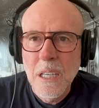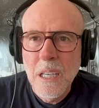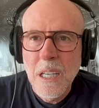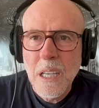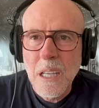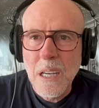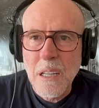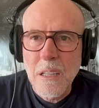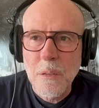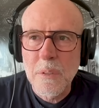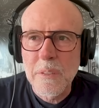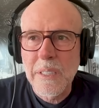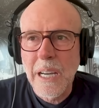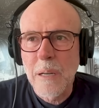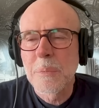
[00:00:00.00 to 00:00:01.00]
And I think
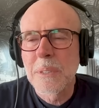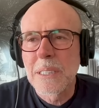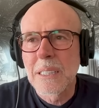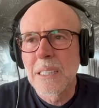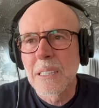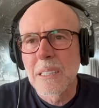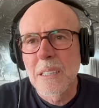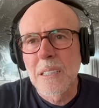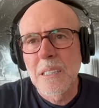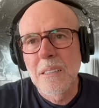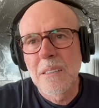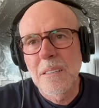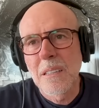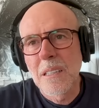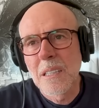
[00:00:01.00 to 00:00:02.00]
what's happening here
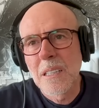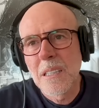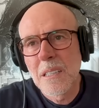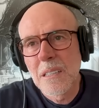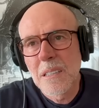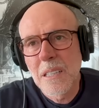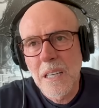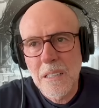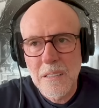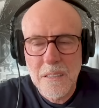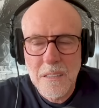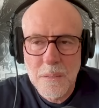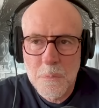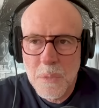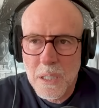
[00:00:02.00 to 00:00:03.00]
is that he takes
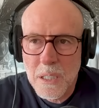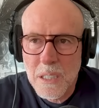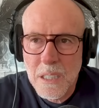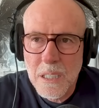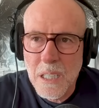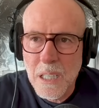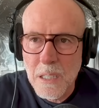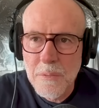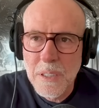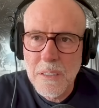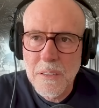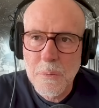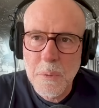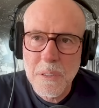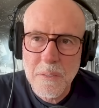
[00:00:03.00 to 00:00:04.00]
the market of a
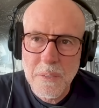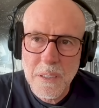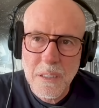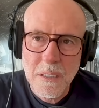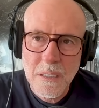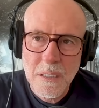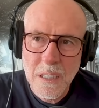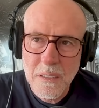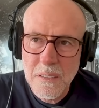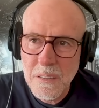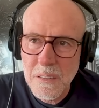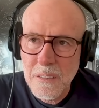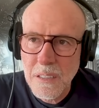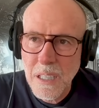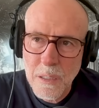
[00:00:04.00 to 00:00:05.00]
specific
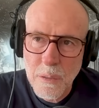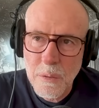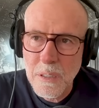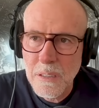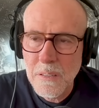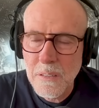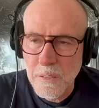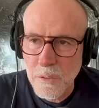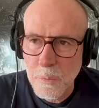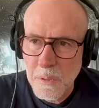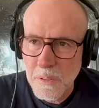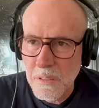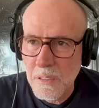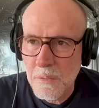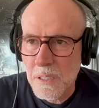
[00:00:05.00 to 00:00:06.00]
nation's equities or
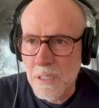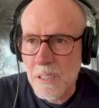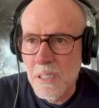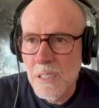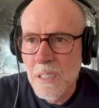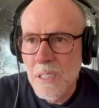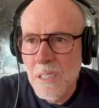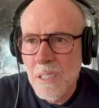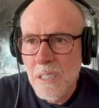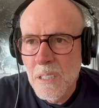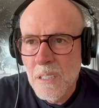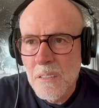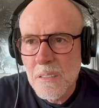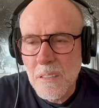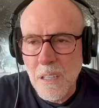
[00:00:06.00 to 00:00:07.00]
specific
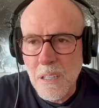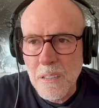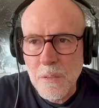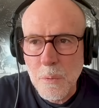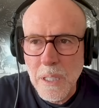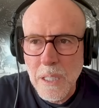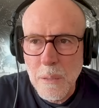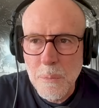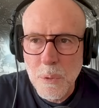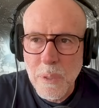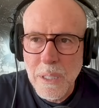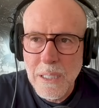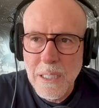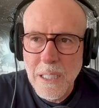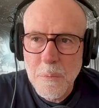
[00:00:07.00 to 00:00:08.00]
stocks way up or
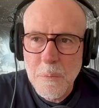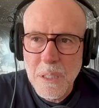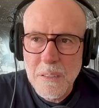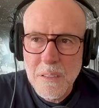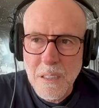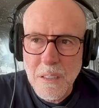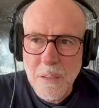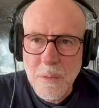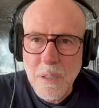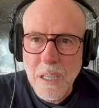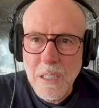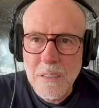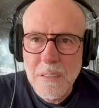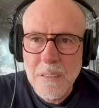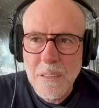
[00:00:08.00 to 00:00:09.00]
way down based on threats,